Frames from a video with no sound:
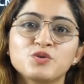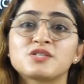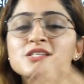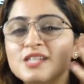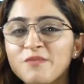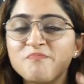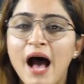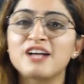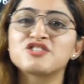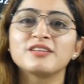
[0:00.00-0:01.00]
Just
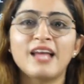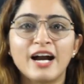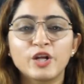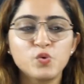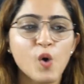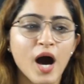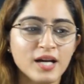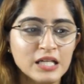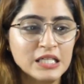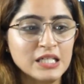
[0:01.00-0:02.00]
imagine that you are
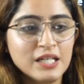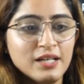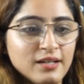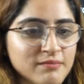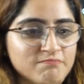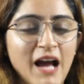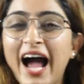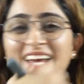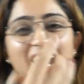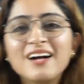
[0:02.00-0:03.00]
I
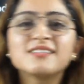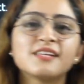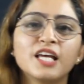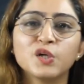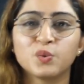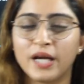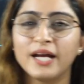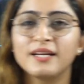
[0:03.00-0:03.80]
can't see you, right?